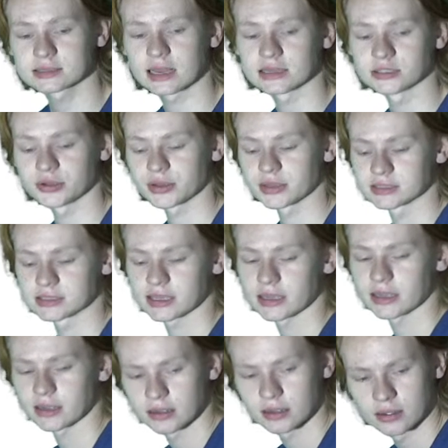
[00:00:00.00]
as you can
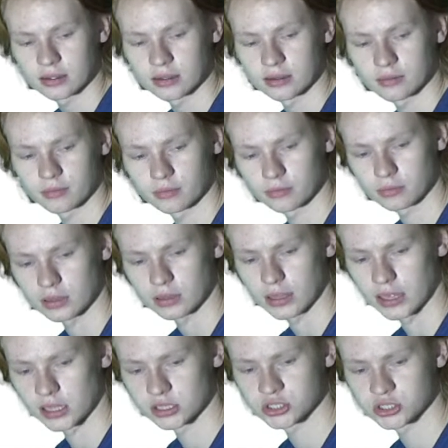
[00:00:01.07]
see.
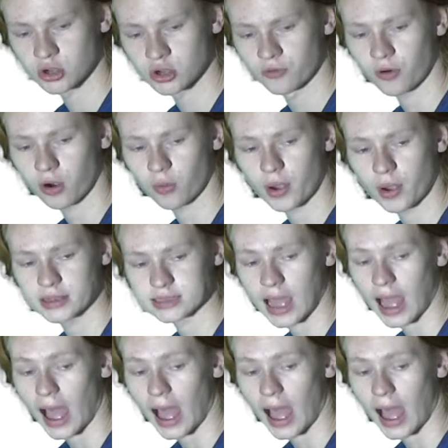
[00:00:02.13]
It's so far west,